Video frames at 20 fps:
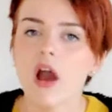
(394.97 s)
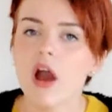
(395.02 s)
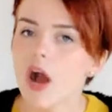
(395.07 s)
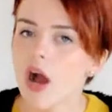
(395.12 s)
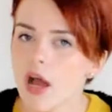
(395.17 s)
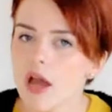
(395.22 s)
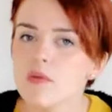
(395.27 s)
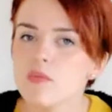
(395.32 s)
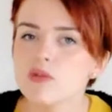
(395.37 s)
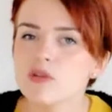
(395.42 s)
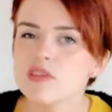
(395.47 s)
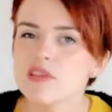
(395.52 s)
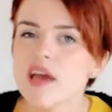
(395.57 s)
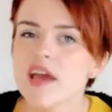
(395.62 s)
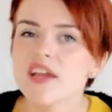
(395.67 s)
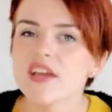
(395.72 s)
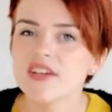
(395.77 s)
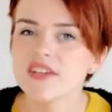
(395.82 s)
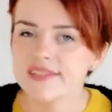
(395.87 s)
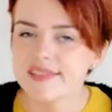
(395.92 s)
I would
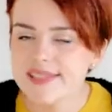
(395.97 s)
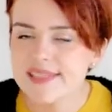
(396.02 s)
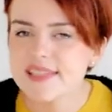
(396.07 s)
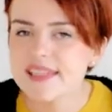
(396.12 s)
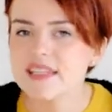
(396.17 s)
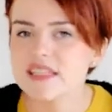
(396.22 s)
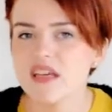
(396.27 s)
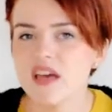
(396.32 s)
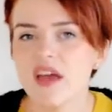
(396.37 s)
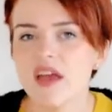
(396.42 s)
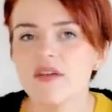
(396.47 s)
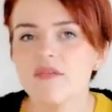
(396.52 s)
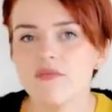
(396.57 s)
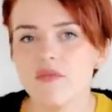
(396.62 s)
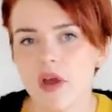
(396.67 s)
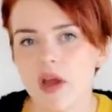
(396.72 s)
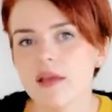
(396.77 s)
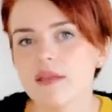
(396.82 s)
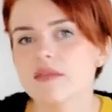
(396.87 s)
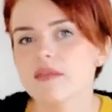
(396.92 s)
consider
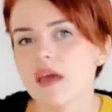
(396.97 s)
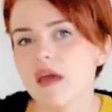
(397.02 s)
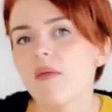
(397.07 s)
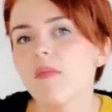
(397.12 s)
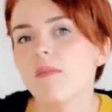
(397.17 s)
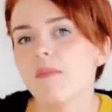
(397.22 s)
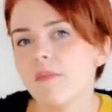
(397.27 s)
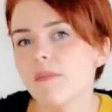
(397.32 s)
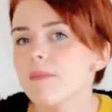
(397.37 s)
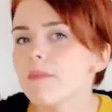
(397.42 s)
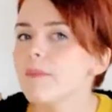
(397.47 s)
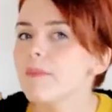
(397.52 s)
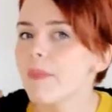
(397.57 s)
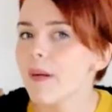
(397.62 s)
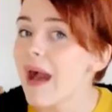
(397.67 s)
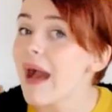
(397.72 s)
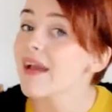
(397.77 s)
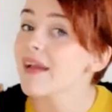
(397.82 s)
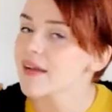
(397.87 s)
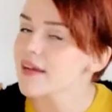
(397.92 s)
inviting them
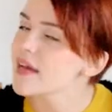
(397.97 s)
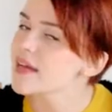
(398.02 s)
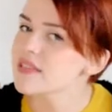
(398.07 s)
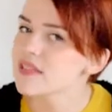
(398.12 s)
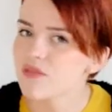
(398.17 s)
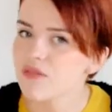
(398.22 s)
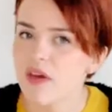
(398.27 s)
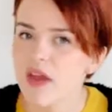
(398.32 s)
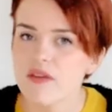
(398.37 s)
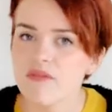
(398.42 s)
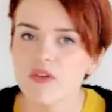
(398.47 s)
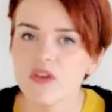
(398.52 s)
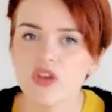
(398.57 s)
back as a favour.